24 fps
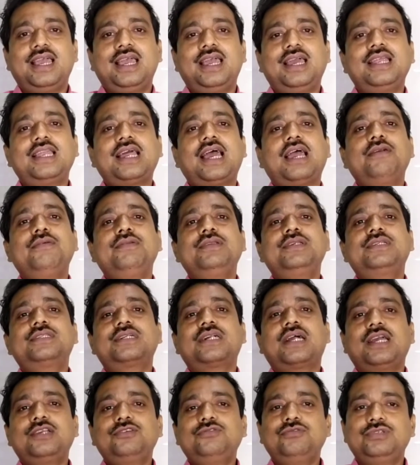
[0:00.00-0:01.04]
And I will
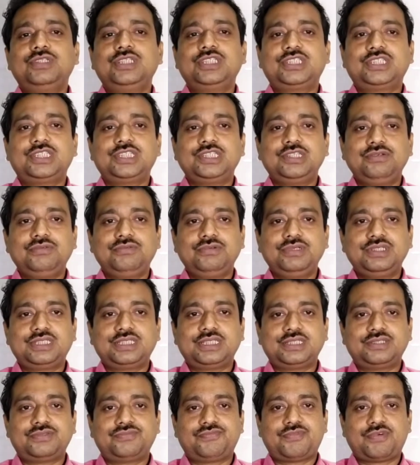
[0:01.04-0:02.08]
try to distinguish
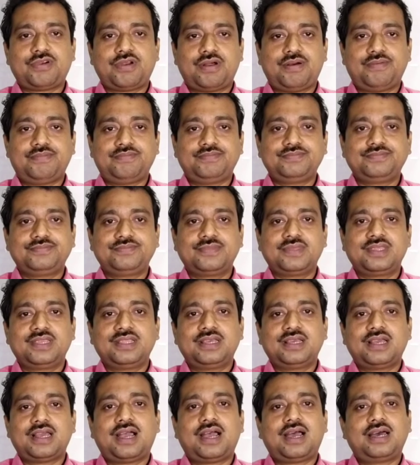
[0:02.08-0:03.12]
it from
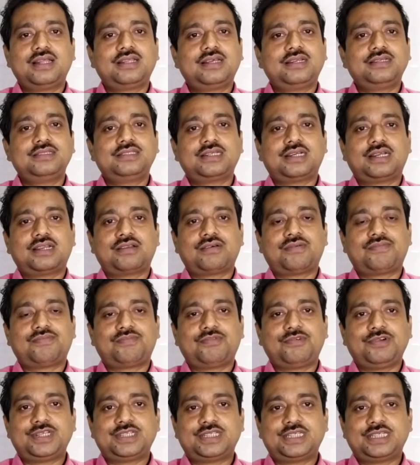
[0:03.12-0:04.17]
other genre of
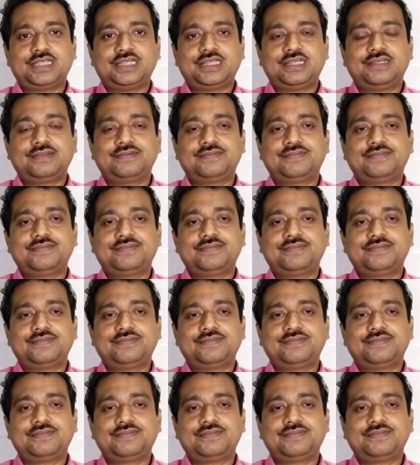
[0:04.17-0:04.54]
poetry.